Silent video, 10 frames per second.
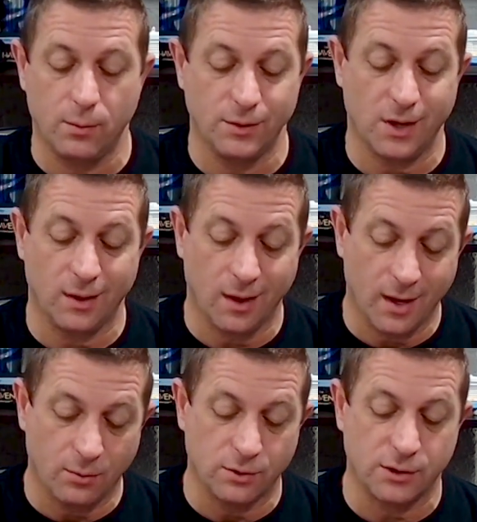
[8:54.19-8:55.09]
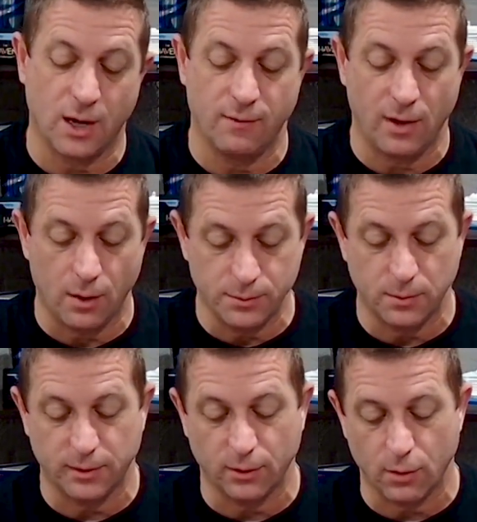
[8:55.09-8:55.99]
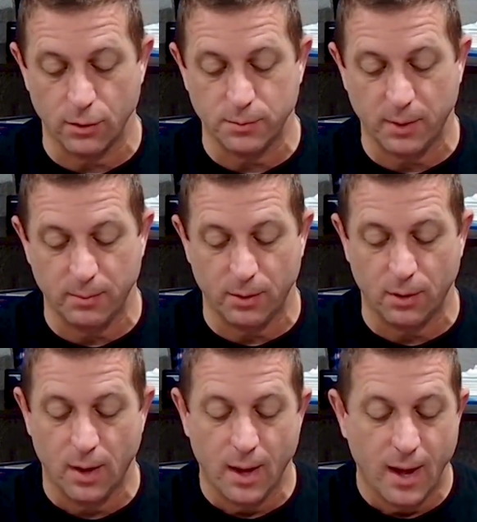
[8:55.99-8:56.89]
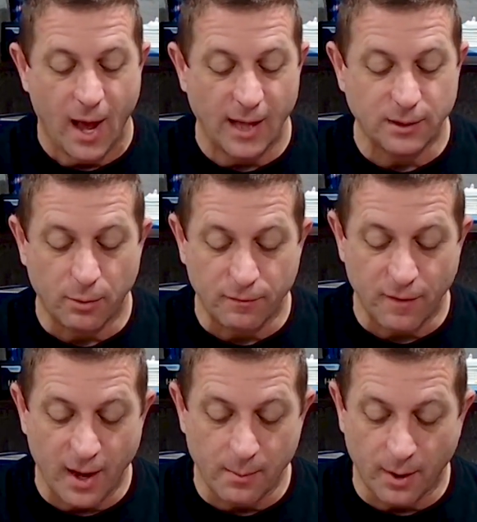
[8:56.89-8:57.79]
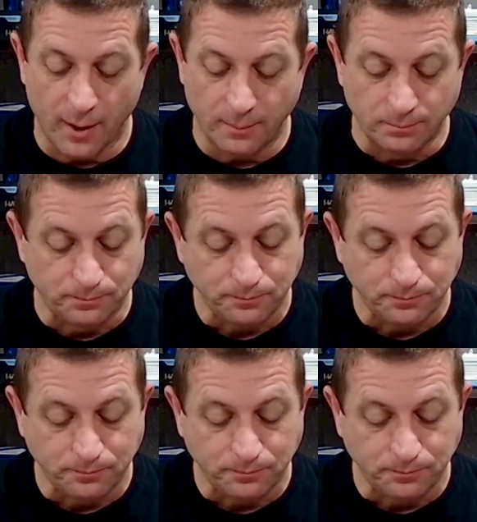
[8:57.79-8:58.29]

which I like, which kind of helps with the gross people at the buffet, but